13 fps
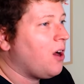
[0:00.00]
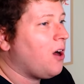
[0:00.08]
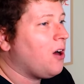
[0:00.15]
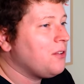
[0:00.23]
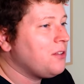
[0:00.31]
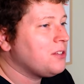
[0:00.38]

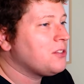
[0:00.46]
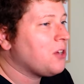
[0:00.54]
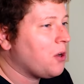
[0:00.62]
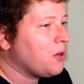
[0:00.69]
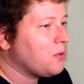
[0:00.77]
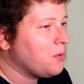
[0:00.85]
All this
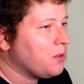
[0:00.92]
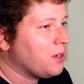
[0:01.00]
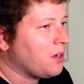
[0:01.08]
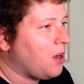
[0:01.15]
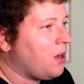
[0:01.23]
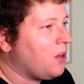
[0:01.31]
hard
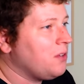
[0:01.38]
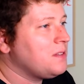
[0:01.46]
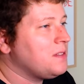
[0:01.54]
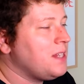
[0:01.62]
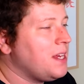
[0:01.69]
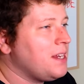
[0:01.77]
work, all
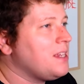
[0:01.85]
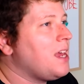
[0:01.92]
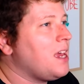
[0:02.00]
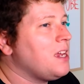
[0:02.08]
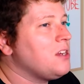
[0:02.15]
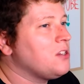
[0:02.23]
this
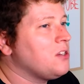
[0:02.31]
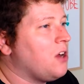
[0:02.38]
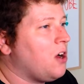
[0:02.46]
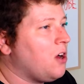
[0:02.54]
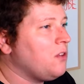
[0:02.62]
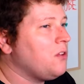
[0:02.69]
dedication,
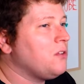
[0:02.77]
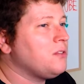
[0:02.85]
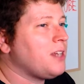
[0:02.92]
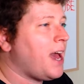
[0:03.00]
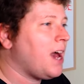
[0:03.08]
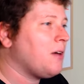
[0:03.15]
all
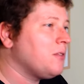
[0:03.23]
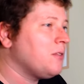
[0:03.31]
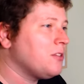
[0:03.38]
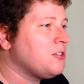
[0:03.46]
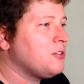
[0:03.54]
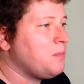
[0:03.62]
those
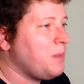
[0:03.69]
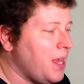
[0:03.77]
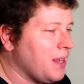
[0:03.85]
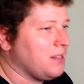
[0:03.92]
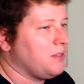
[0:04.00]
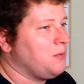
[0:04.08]
hours
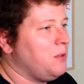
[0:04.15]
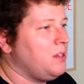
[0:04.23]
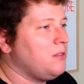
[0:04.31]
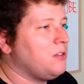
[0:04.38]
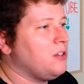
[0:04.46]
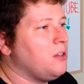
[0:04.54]
spent
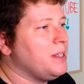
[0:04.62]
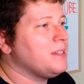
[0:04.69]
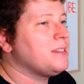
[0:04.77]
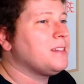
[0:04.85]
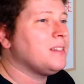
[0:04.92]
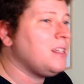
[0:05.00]
when you could have
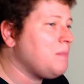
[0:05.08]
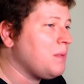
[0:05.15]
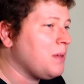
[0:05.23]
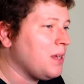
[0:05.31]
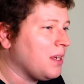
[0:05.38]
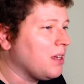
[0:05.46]
been
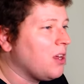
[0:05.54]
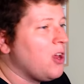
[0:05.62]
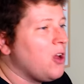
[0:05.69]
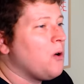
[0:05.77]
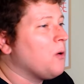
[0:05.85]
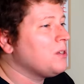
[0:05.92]
sleeping
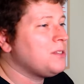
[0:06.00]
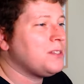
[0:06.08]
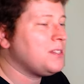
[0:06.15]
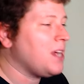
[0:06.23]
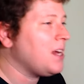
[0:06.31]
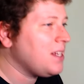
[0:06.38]
or
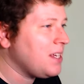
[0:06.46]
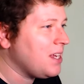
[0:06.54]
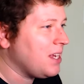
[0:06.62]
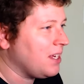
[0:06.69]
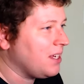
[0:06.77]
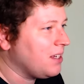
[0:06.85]

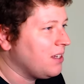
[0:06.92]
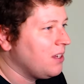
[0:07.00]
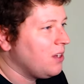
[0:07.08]
studying